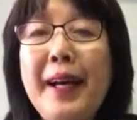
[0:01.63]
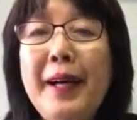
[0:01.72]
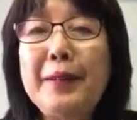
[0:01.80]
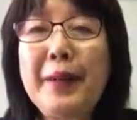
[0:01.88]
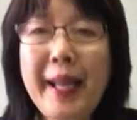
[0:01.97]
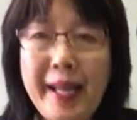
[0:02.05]

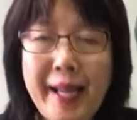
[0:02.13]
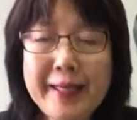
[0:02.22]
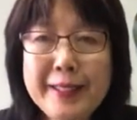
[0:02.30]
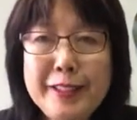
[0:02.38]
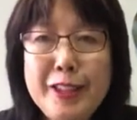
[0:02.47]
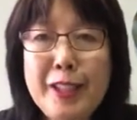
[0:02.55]
Hello,
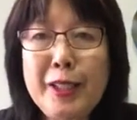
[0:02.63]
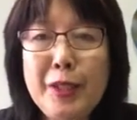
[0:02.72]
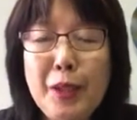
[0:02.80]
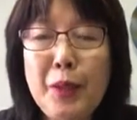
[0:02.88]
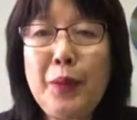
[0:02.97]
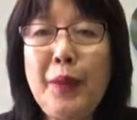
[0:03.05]
Helen
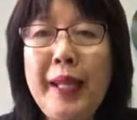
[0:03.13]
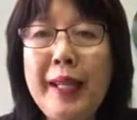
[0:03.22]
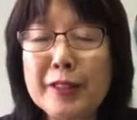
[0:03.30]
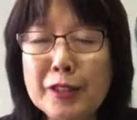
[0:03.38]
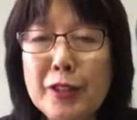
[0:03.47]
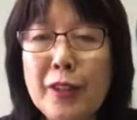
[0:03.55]
Chin Lui
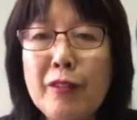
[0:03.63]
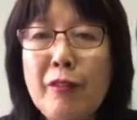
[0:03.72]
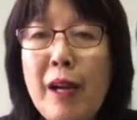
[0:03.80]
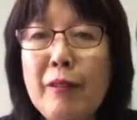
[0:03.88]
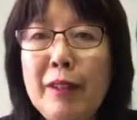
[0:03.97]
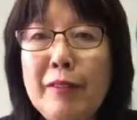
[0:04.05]
here,
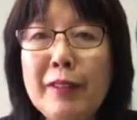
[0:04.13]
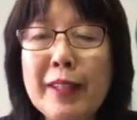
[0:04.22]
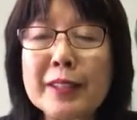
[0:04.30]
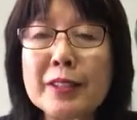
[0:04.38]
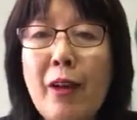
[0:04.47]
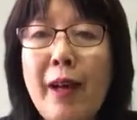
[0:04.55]
certified
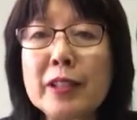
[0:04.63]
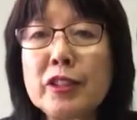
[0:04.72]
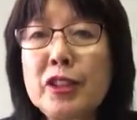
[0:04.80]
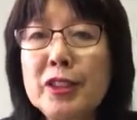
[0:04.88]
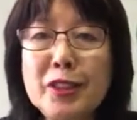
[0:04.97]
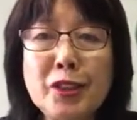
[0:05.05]

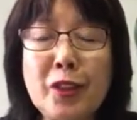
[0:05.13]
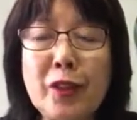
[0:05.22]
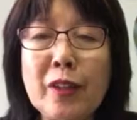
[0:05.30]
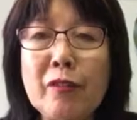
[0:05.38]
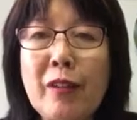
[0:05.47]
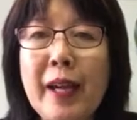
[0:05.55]
reflexologist,
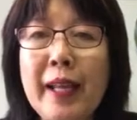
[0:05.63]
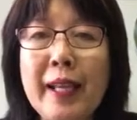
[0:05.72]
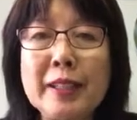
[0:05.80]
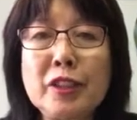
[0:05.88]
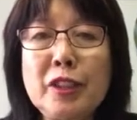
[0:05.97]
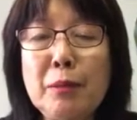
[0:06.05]
certified
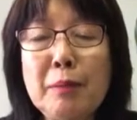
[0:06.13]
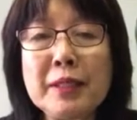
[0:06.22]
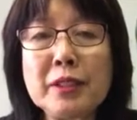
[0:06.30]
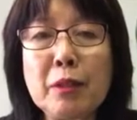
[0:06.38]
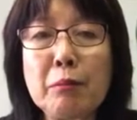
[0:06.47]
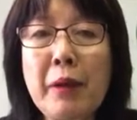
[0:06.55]
energy
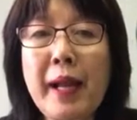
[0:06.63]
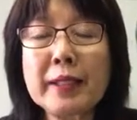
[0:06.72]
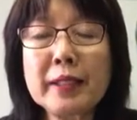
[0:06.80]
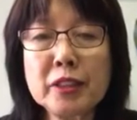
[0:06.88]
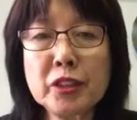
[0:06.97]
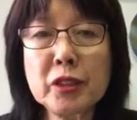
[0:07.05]
medicine
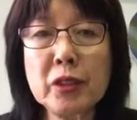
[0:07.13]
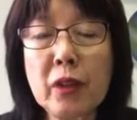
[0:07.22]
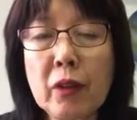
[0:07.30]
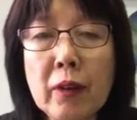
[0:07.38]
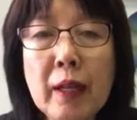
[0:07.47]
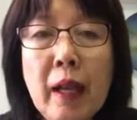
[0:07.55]

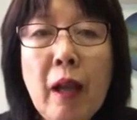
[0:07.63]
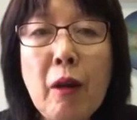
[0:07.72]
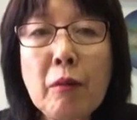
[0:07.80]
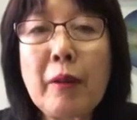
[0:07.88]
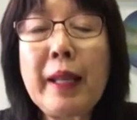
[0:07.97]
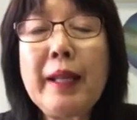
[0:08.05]
practitioner,
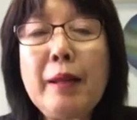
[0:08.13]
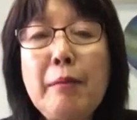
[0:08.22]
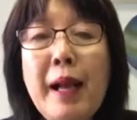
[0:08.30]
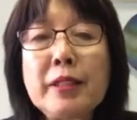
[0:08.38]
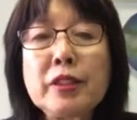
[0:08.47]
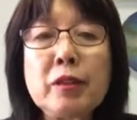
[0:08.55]
Reiki
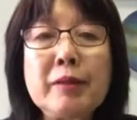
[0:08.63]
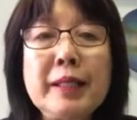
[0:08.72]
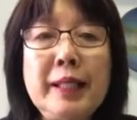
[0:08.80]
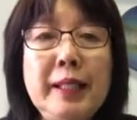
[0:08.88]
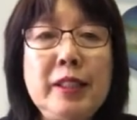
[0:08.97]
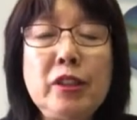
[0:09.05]
master
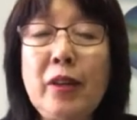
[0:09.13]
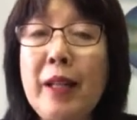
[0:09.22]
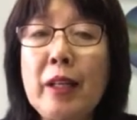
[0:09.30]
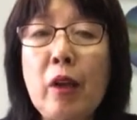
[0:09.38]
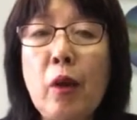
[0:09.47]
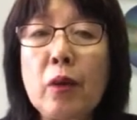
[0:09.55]
and teacher,
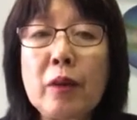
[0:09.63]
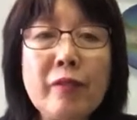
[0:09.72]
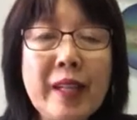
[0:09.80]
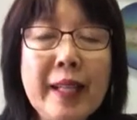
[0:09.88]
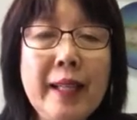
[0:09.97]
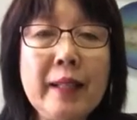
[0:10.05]
and the owner
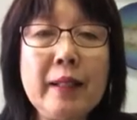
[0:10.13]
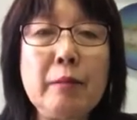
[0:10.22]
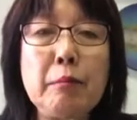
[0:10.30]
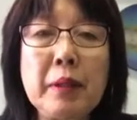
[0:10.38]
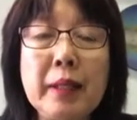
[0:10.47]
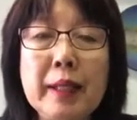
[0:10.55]
of the
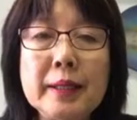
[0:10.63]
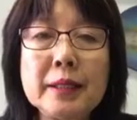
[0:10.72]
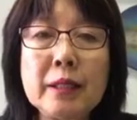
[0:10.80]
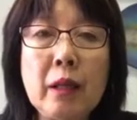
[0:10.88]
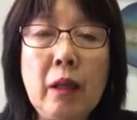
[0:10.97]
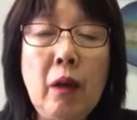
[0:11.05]
Healing
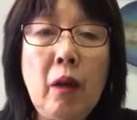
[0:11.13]
Place.